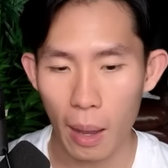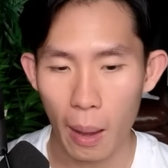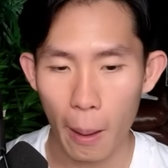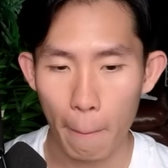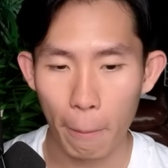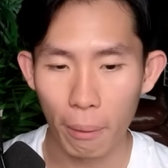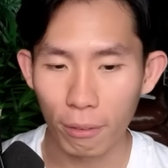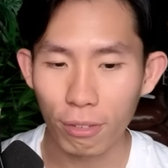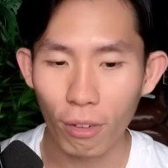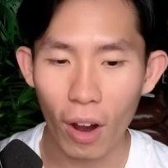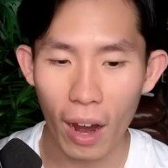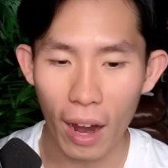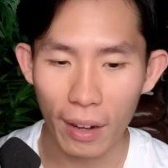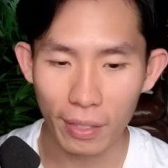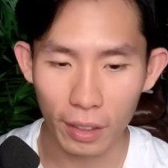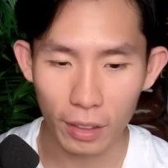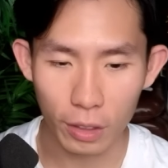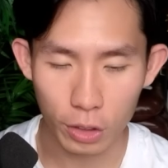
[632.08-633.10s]
before I
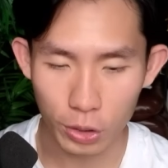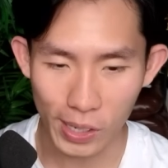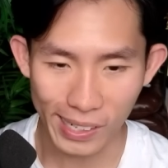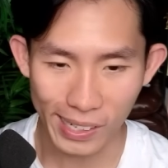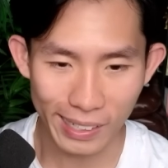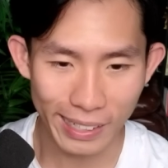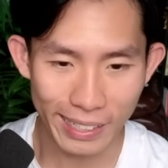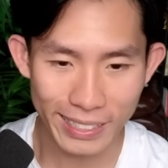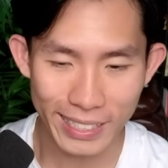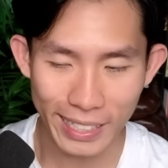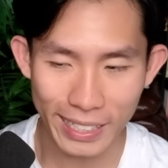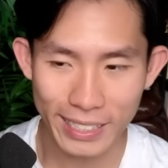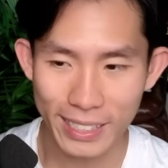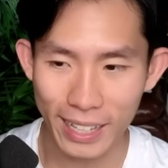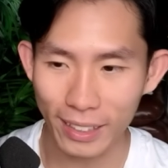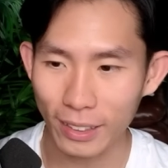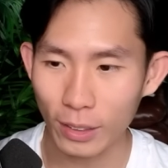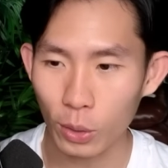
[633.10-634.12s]
enter the trade is
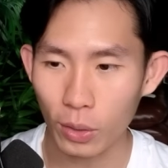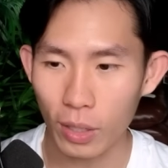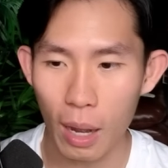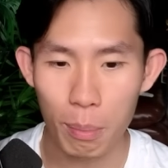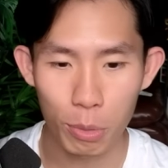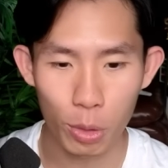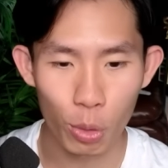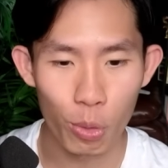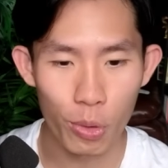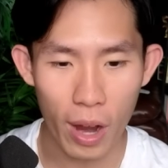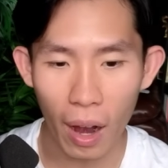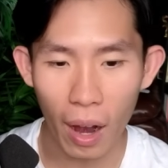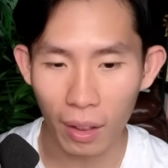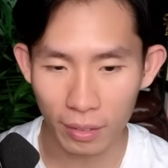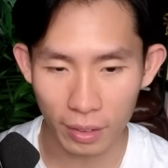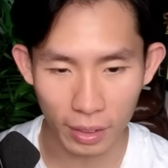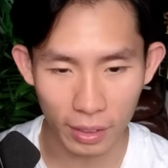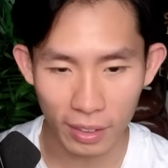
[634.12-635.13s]
starting to come to
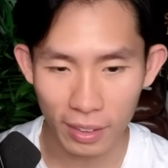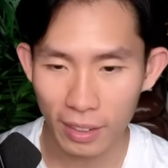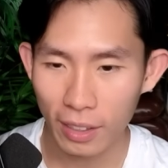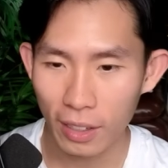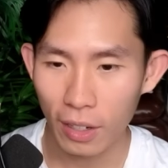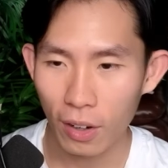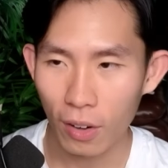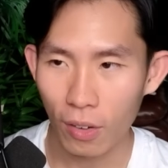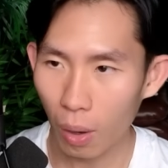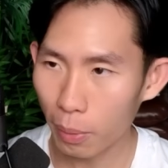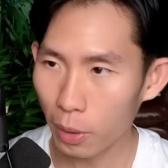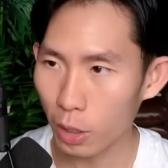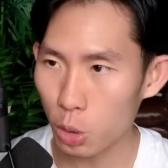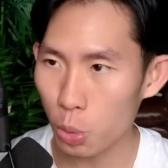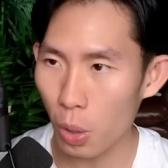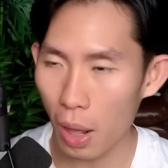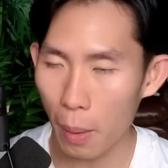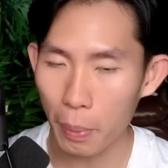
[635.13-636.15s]
reality, right? Because
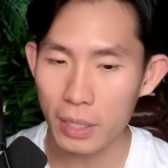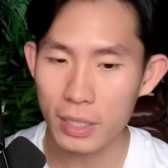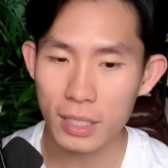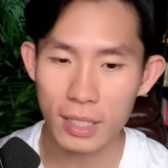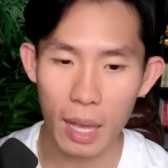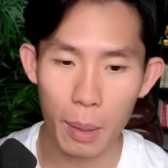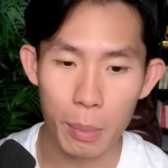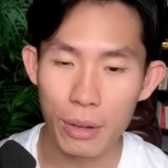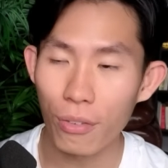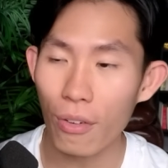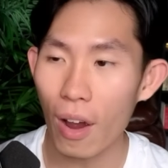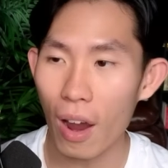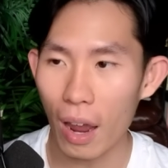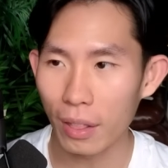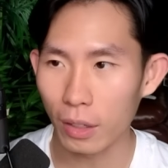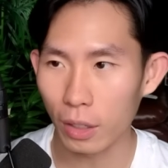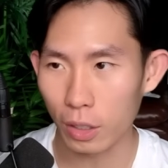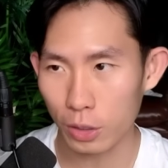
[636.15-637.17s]
what happens is that before I
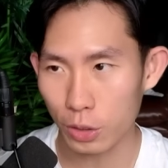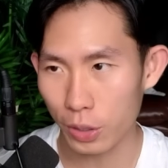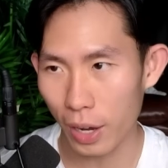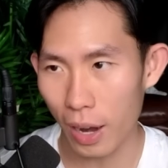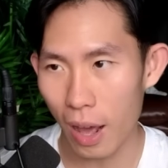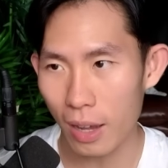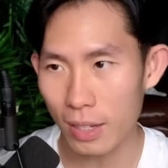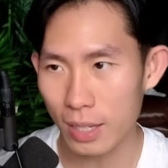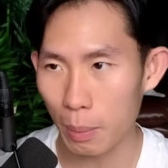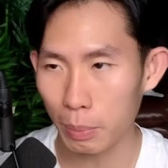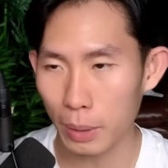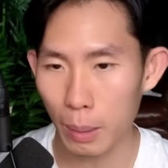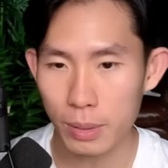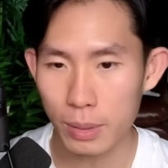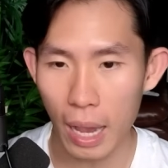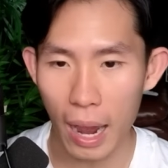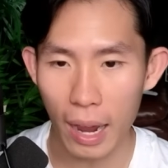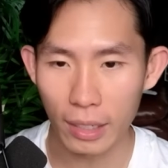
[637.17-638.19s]
enter the trade,
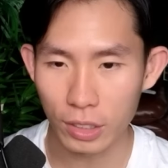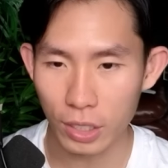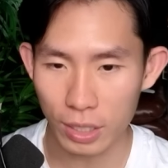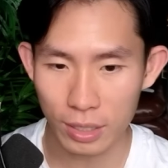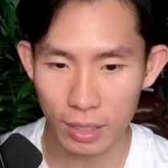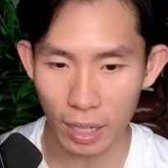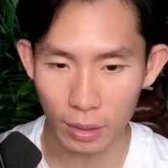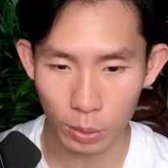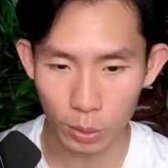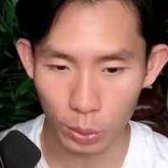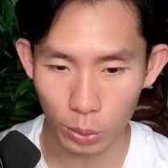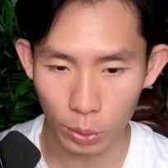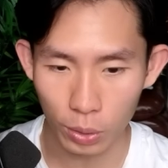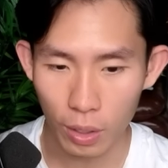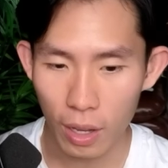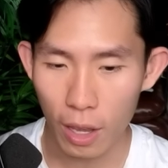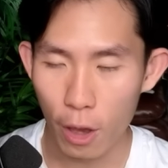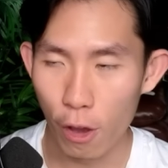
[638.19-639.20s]
sometimes I just like to
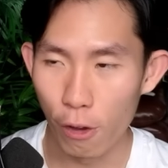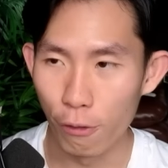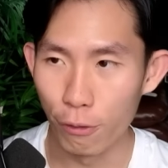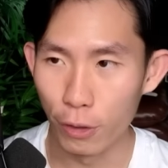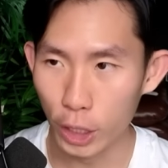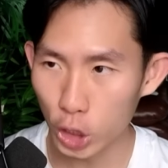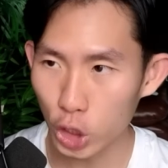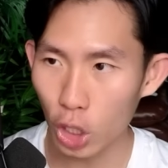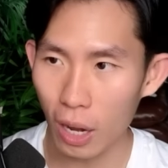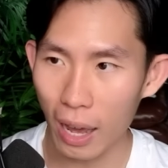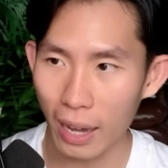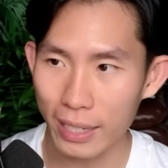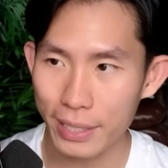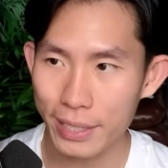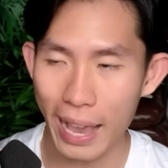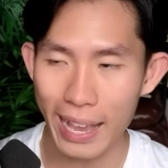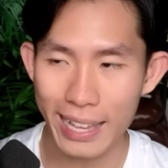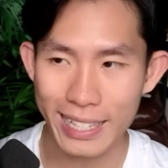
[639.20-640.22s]

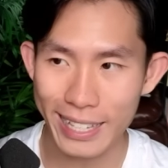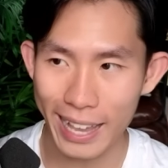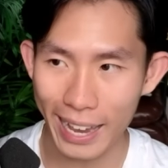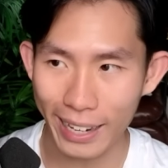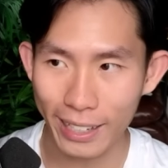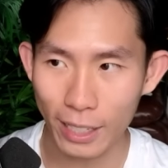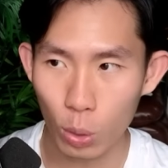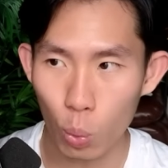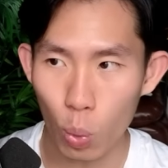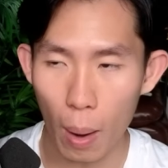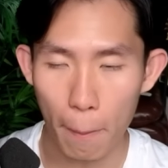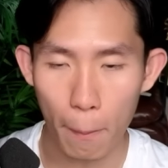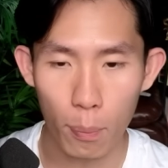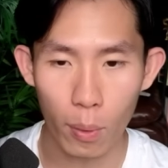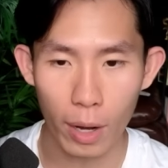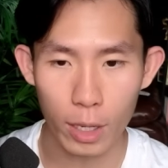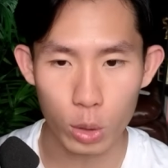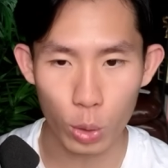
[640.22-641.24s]
visualize exactly what
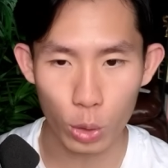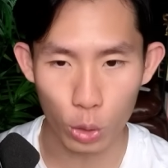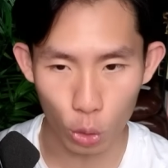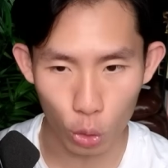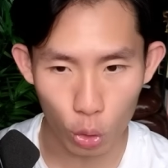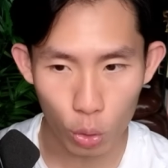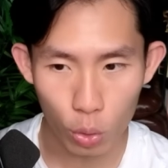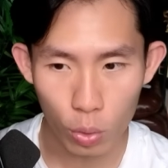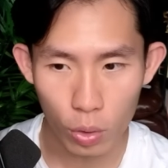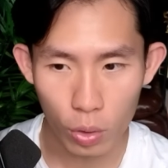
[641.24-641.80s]
price would do